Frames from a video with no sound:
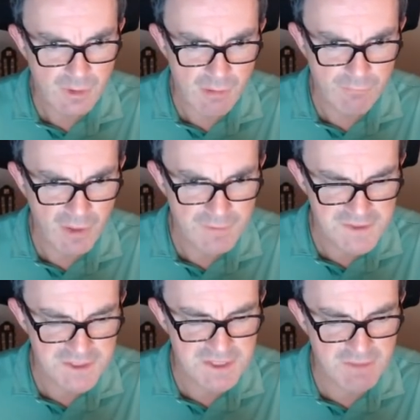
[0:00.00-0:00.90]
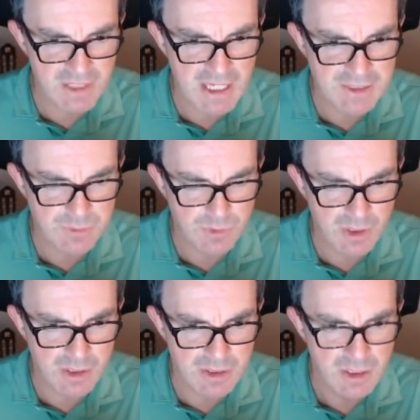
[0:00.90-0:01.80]
5, 6, 7, 8 or
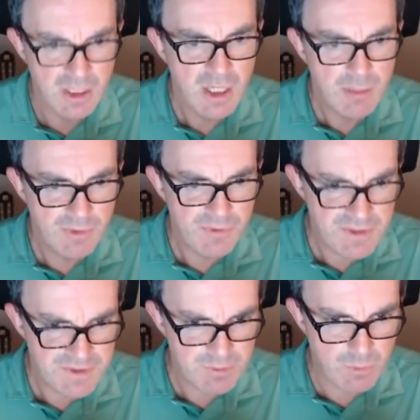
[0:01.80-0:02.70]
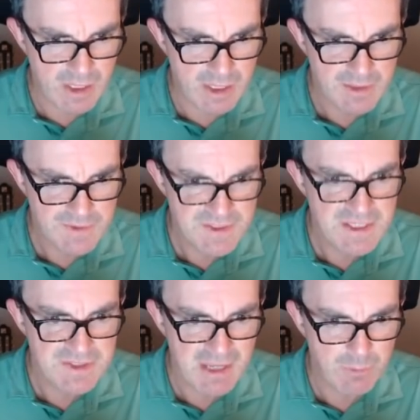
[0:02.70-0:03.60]
9. But this square
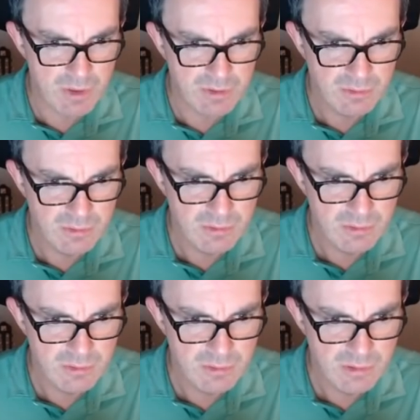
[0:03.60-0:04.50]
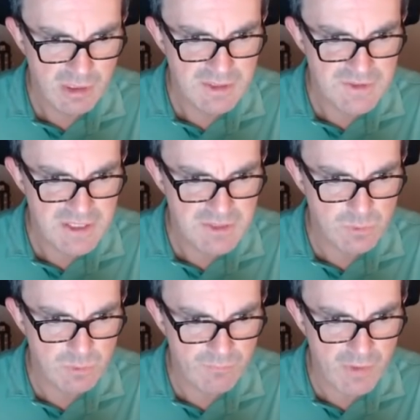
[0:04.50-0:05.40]
sees that one and it sees
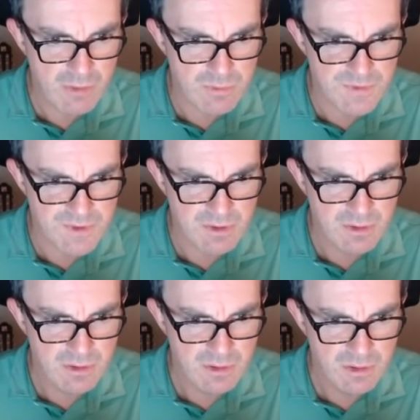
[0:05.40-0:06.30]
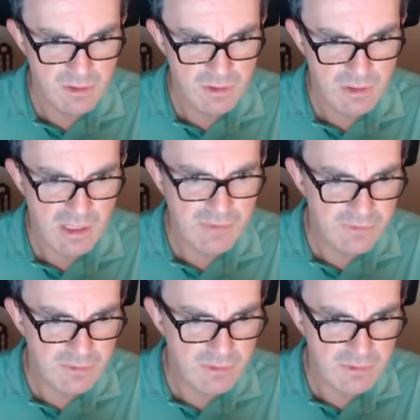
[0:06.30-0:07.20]
all of those. And
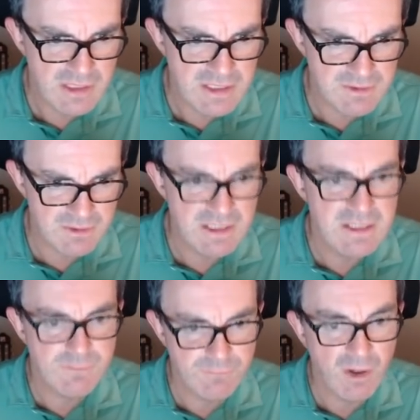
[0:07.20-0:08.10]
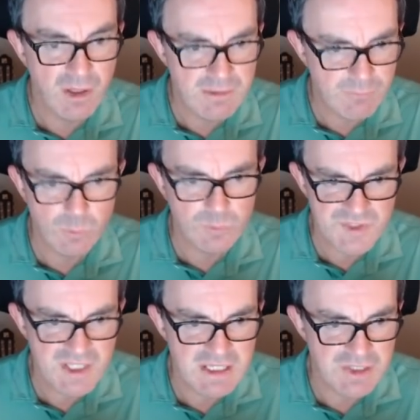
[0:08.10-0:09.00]
these, these five all
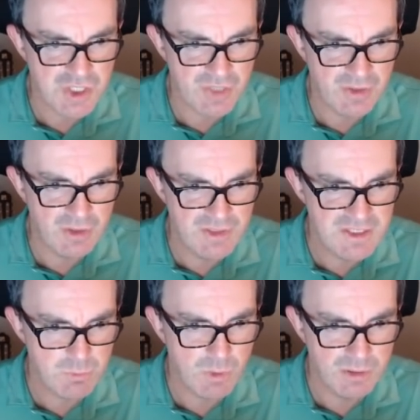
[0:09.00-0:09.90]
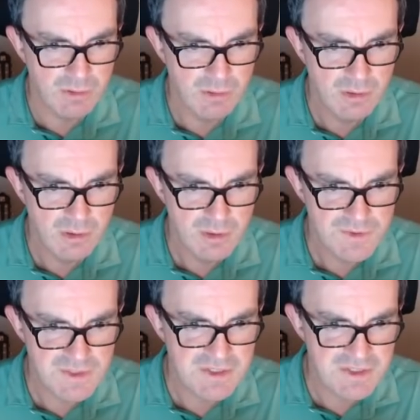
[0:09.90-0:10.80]
see each other. This one
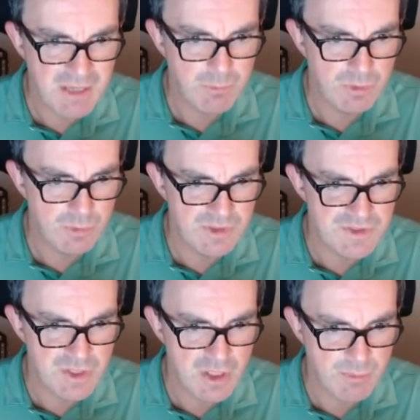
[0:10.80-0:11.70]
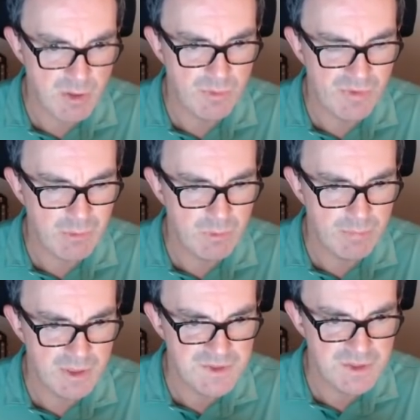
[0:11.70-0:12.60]
sees that one on its thermo and that one
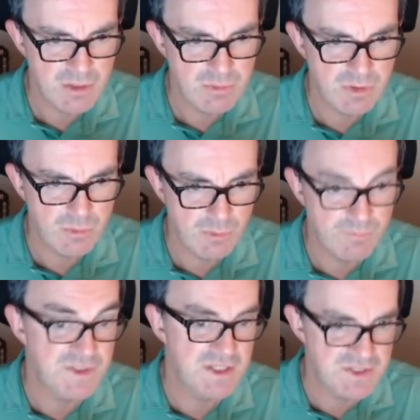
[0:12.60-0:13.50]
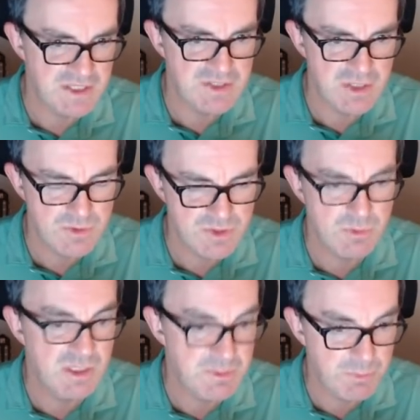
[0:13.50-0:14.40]
by Sudoku and obviously it sees those two
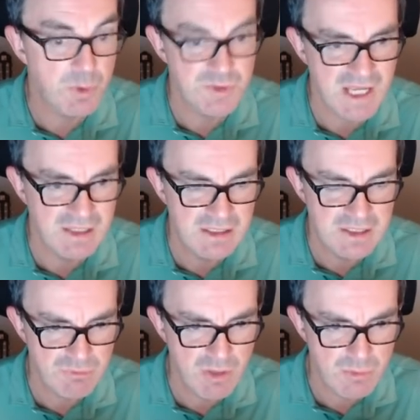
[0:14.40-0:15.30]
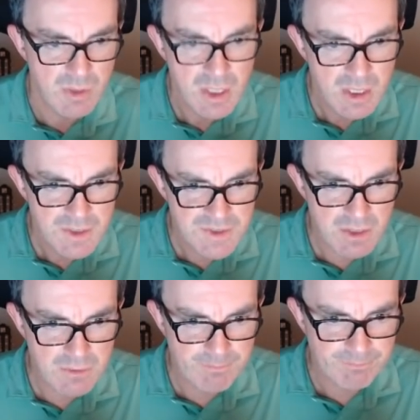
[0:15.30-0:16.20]
in its box and in its row.
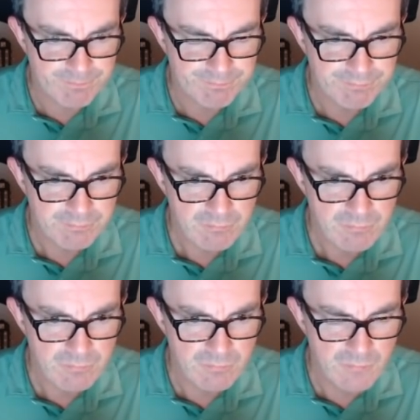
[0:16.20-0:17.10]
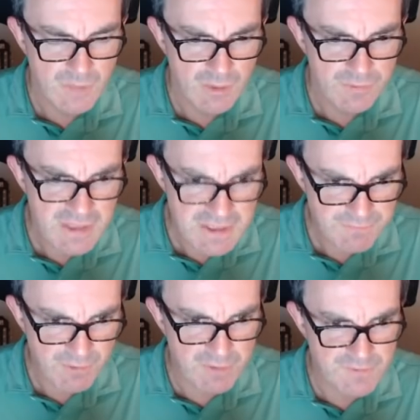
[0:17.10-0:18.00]
So these
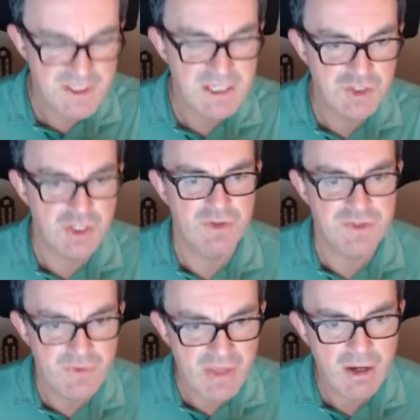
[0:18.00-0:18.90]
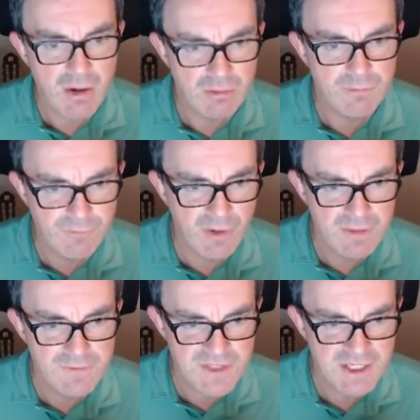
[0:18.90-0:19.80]
five see each other so they are a
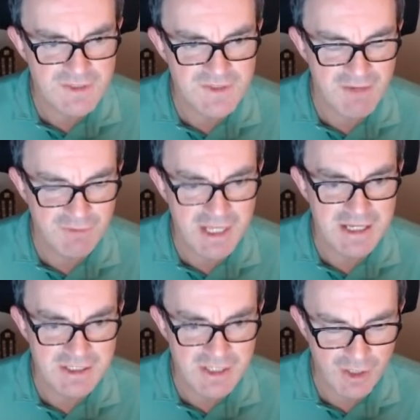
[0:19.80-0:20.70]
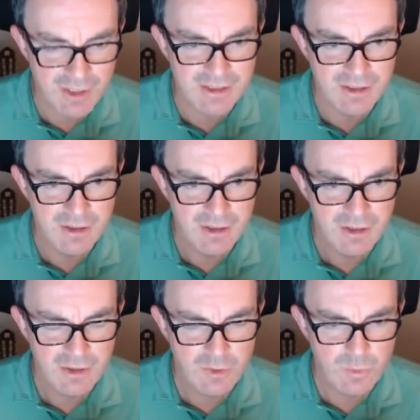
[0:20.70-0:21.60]
5, 6, 7, 8, 9
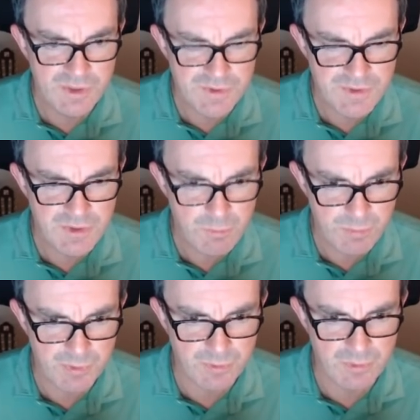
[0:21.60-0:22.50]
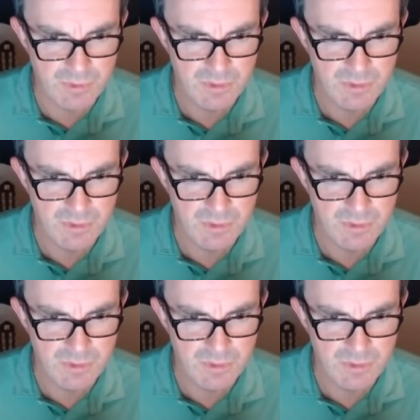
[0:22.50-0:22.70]
quintuple